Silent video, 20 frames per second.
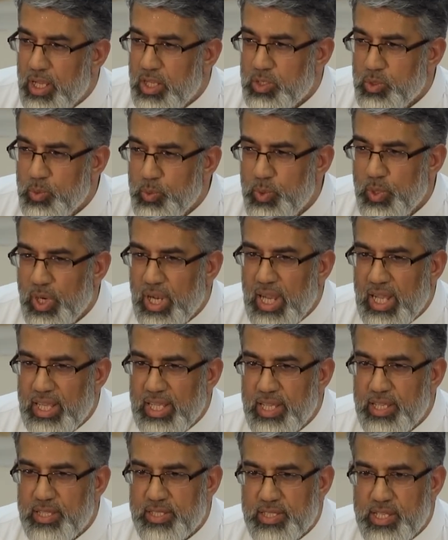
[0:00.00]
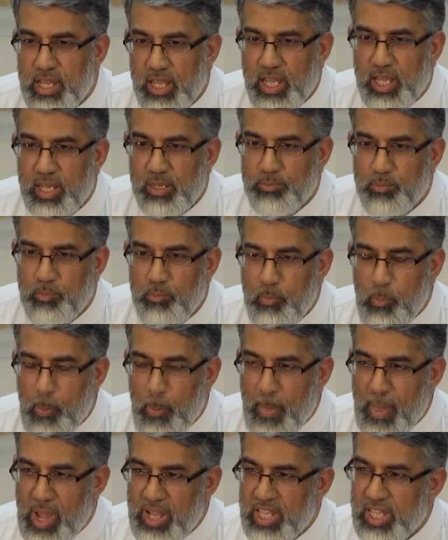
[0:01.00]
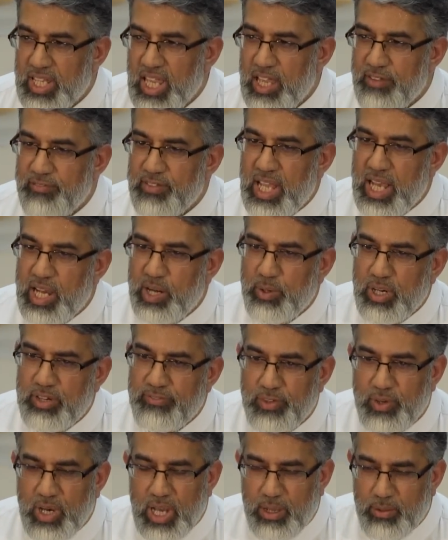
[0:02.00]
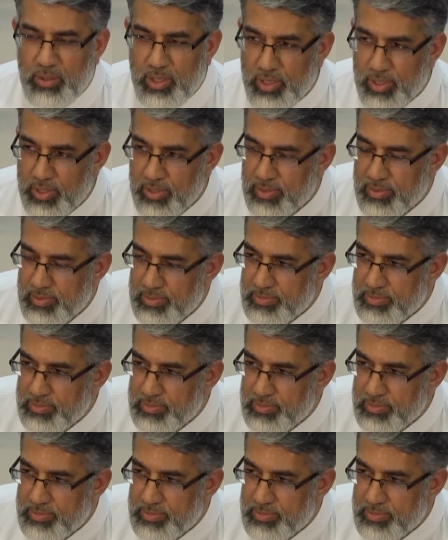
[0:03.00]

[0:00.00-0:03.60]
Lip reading: Nuh alayhi salam, he gave da'wah for how long?